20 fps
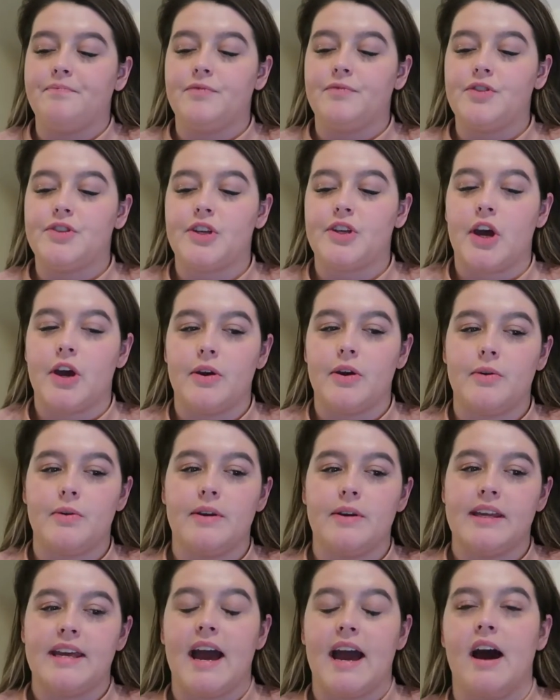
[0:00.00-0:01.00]

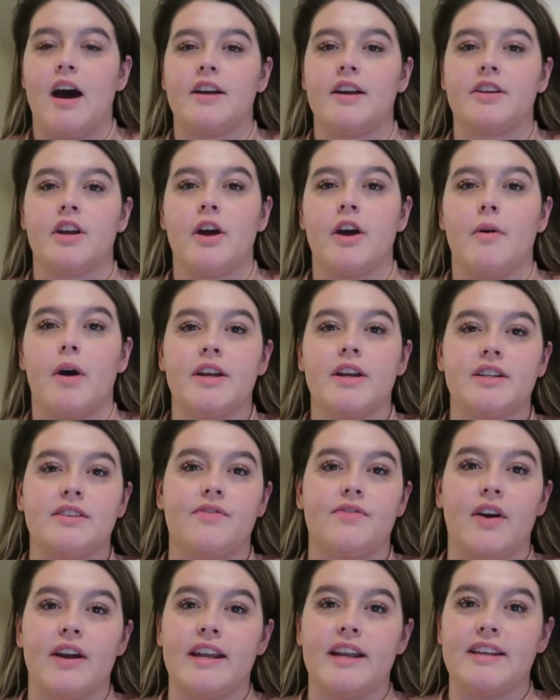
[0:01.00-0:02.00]
So yeah, I don't know, I just
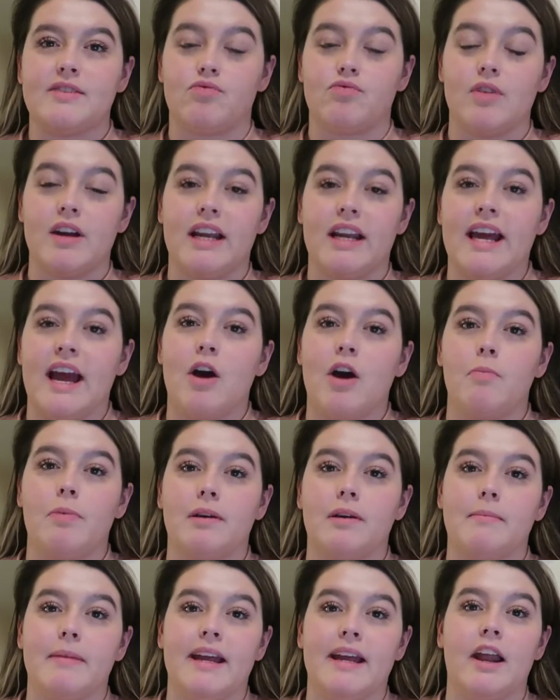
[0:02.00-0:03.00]
find it's really
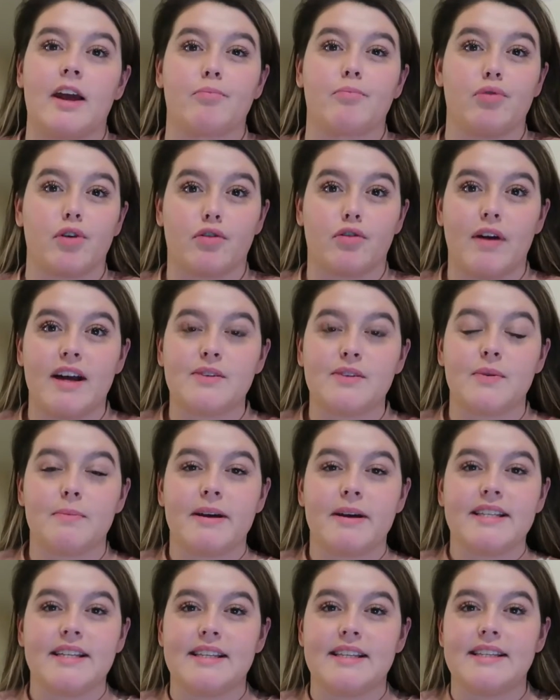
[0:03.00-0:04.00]
helping me like progress with
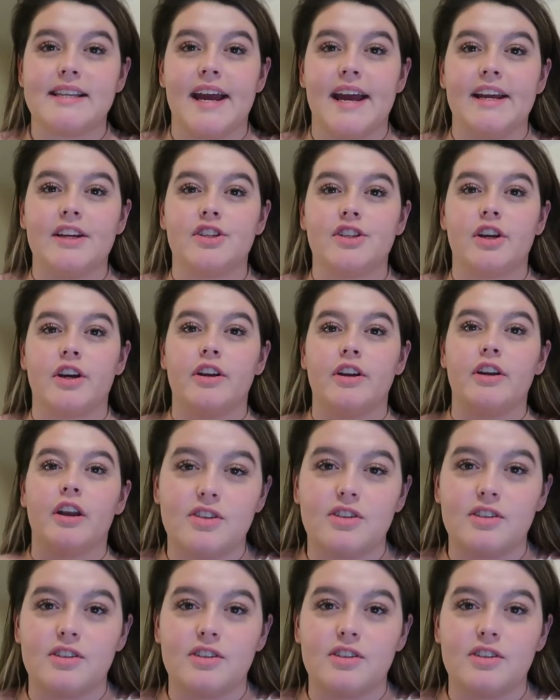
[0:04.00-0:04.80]
my dissertation